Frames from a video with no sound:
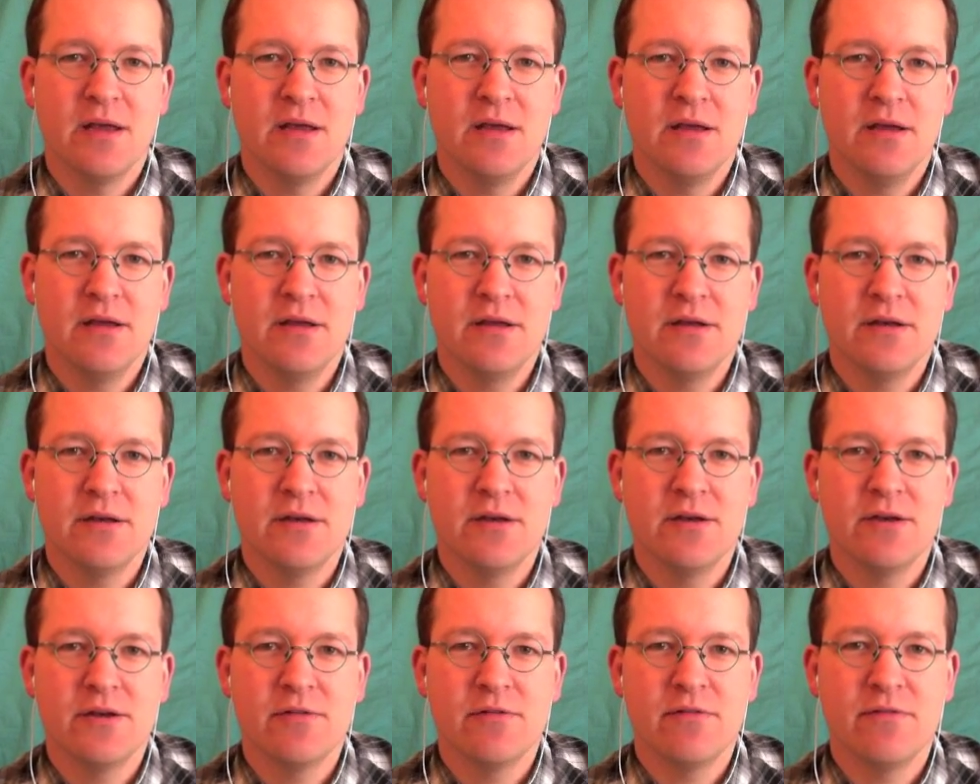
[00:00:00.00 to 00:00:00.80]

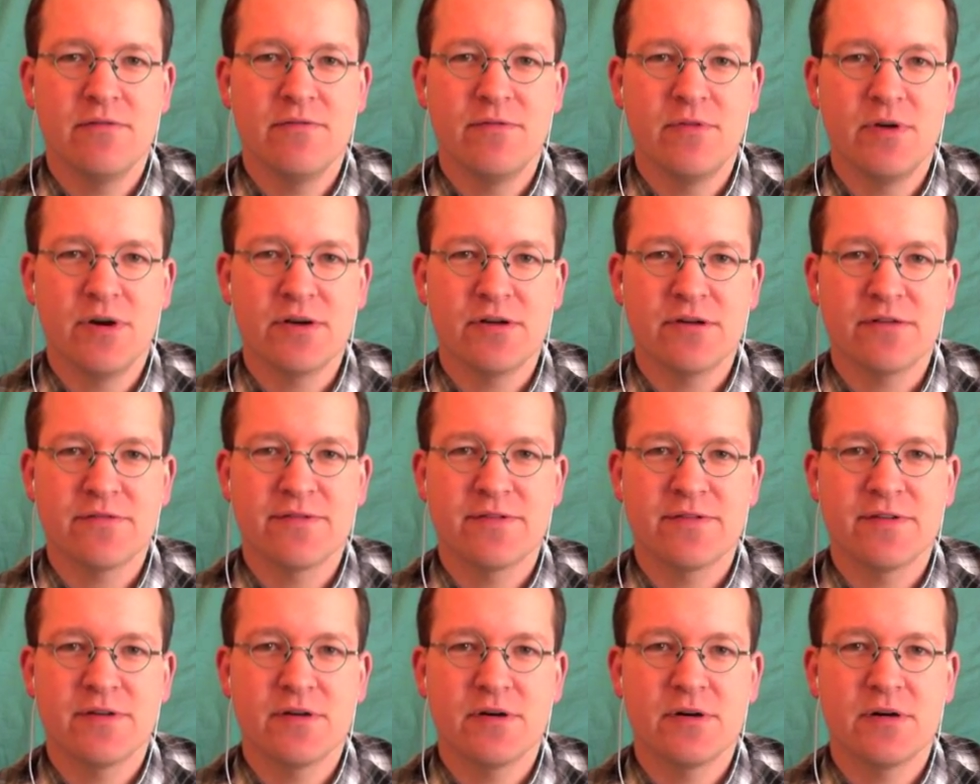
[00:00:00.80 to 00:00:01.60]
In one
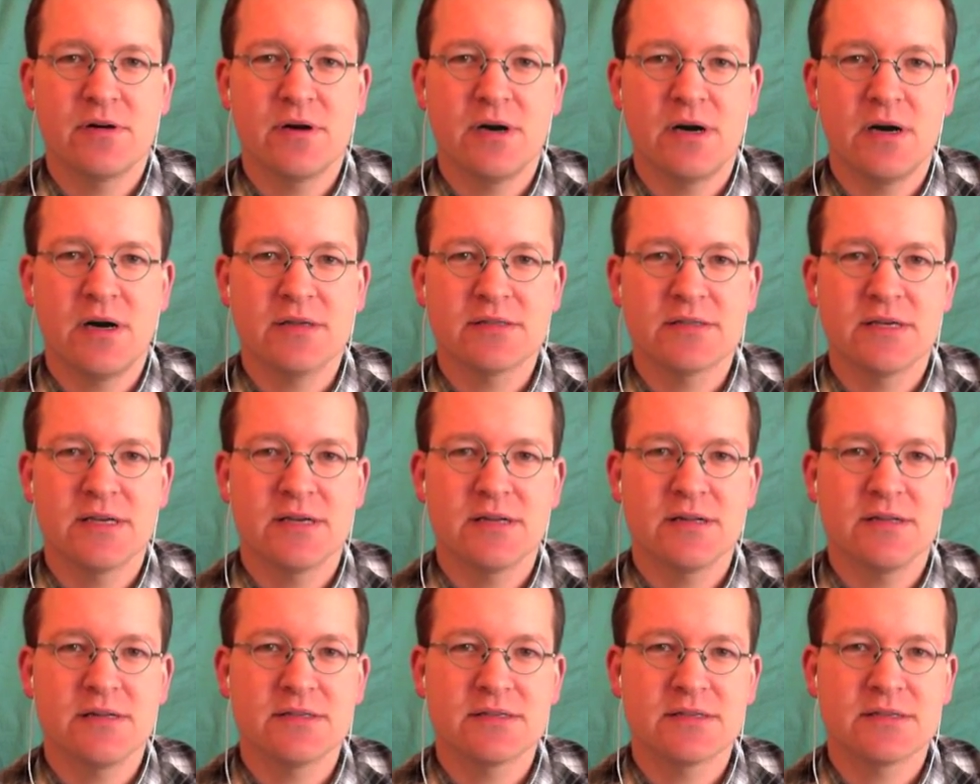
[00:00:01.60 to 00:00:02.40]
of your
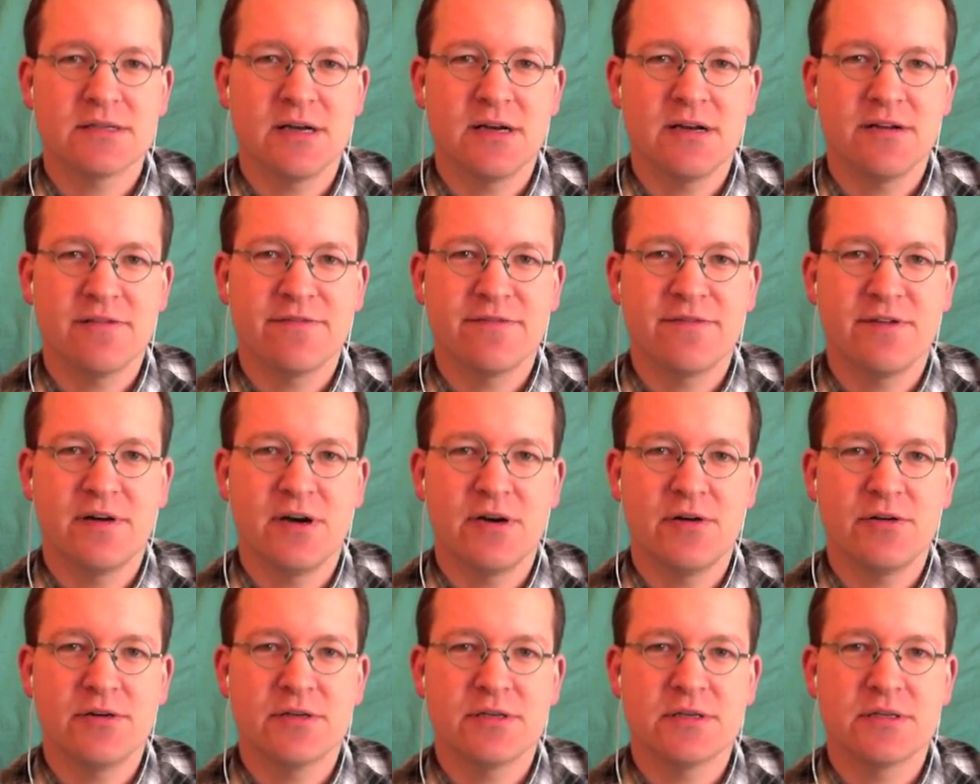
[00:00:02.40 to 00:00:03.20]
articles I
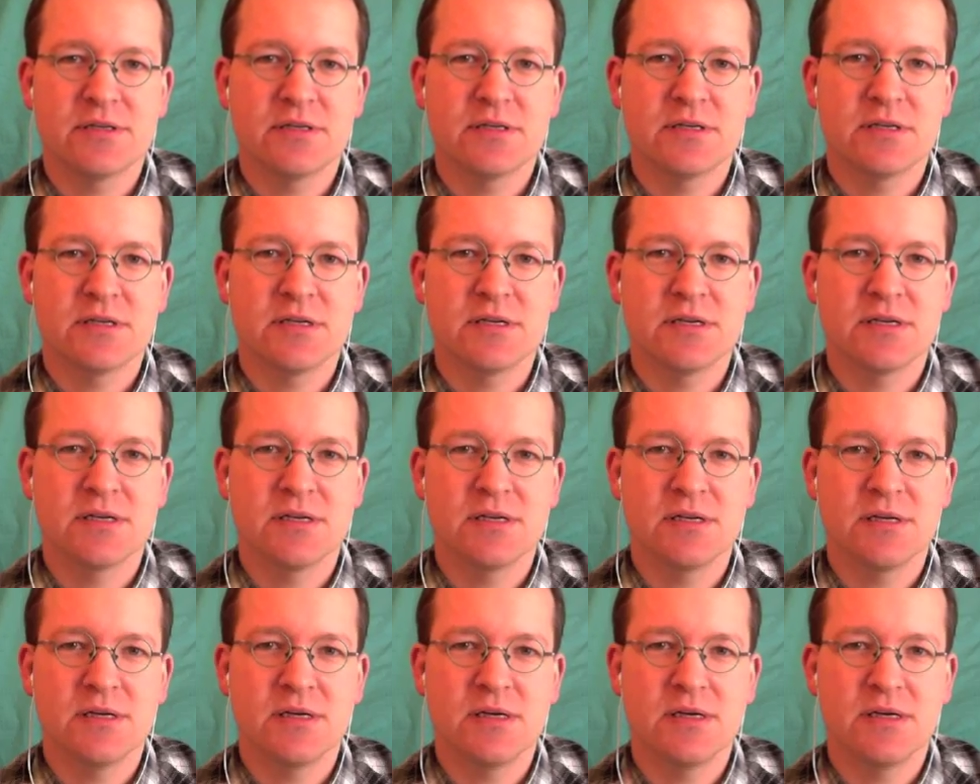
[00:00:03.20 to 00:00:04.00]
found
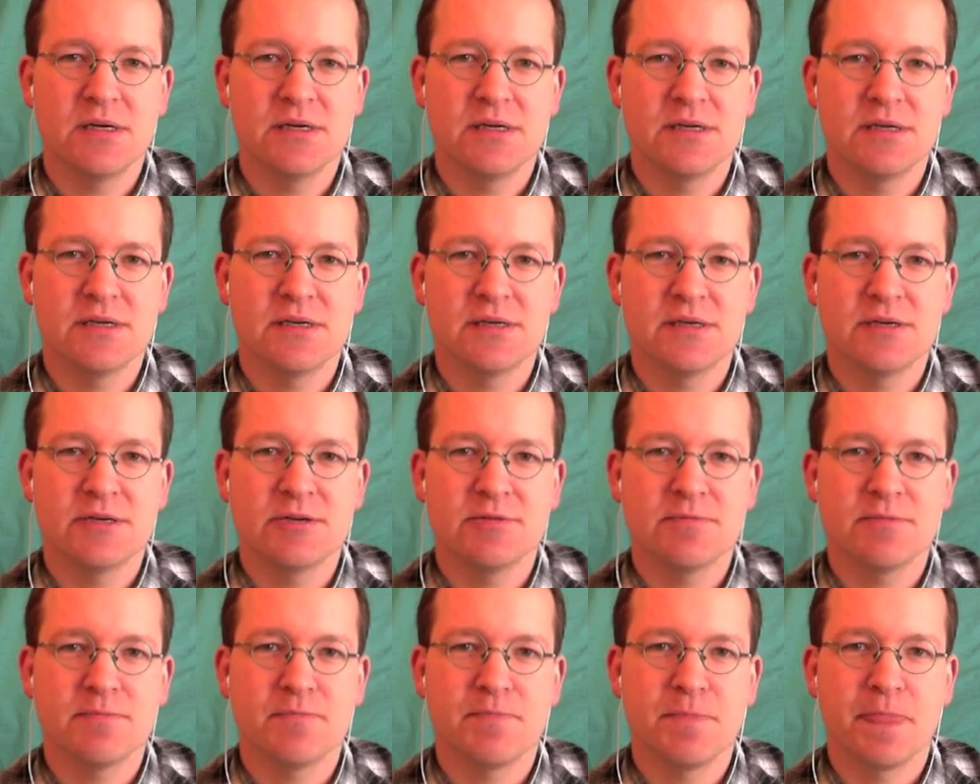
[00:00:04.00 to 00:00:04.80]

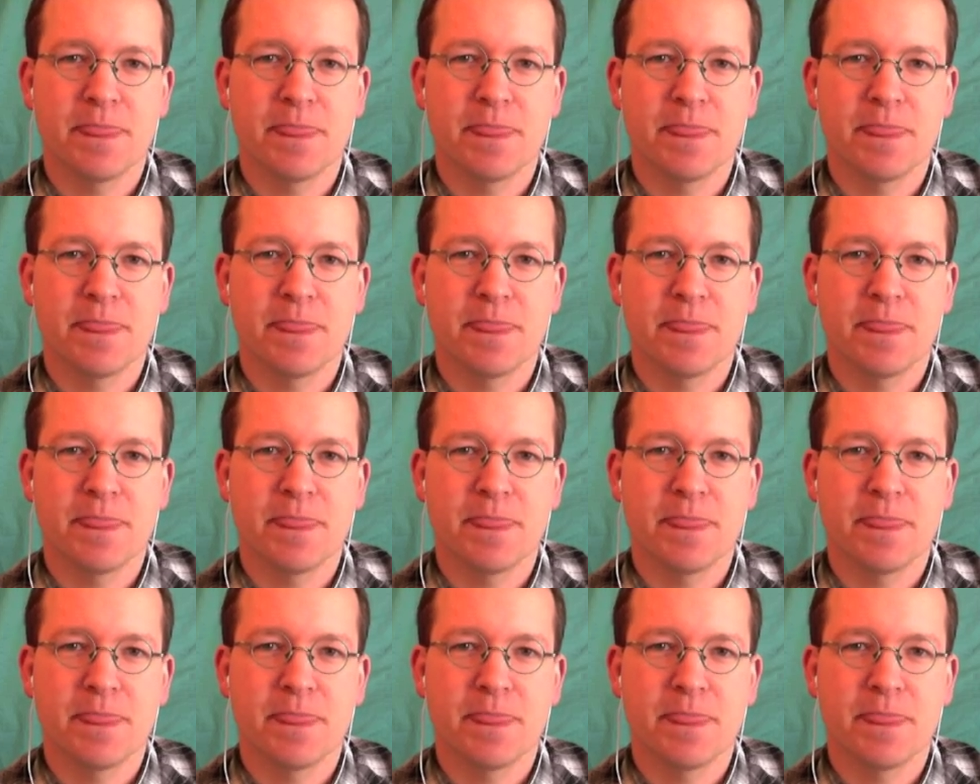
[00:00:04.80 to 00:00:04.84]
a